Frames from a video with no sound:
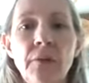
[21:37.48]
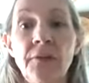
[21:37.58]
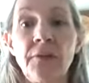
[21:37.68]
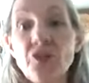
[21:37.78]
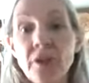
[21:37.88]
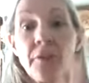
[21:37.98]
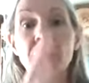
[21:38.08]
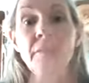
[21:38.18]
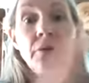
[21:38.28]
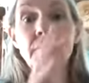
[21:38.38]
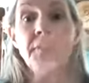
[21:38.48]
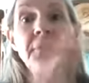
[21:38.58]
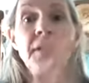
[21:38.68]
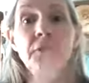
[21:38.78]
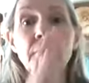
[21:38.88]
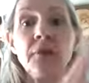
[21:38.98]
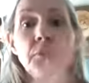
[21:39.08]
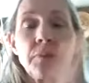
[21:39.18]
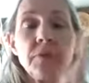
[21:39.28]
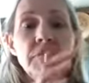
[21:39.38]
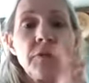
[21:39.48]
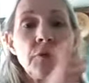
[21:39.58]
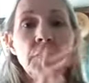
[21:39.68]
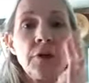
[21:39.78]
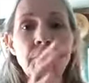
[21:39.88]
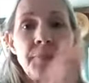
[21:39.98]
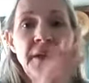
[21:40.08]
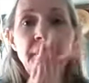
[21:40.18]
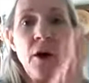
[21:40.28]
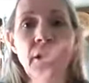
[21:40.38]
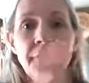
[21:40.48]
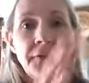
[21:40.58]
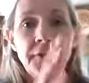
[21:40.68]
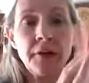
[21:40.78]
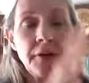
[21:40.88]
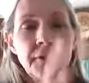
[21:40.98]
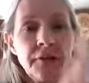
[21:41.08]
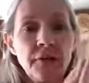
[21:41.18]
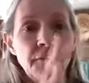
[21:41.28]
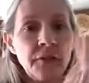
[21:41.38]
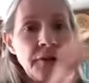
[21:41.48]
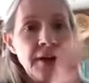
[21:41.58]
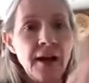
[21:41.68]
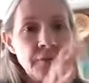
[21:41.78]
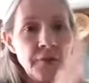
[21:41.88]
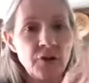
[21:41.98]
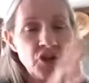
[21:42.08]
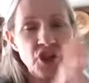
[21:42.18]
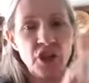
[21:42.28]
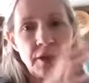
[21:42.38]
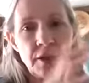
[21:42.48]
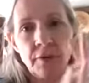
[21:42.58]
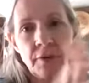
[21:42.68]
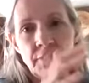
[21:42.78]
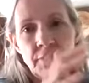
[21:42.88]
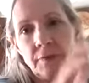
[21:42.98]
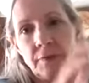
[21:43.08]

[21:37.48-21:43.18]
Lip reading: essentially, we're going to do the same thing. So let's do a little baby harvest here and just connect with the chi that we've